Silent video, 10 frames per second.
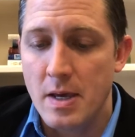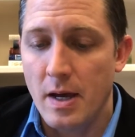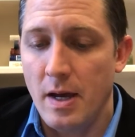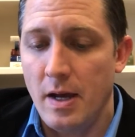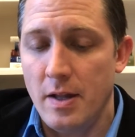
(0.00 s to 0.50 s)

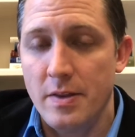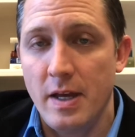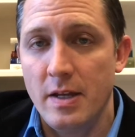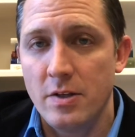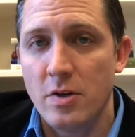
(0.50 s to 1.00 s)

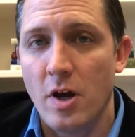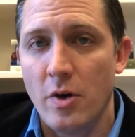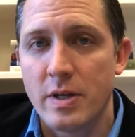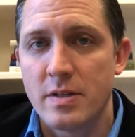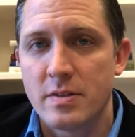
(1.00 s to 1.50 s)
then you know
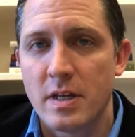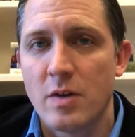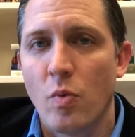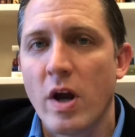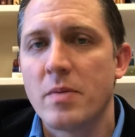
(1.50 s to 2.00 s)
he
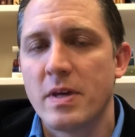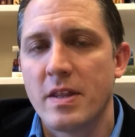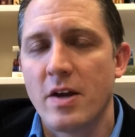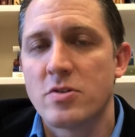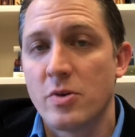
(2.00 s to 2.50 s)
wanted me
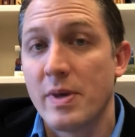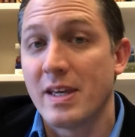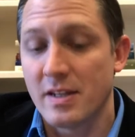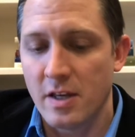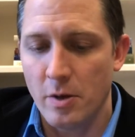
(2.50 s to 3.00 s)
there so he
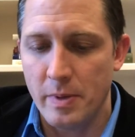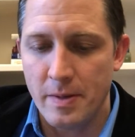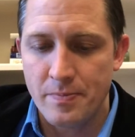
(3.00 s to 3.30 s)
could kill me.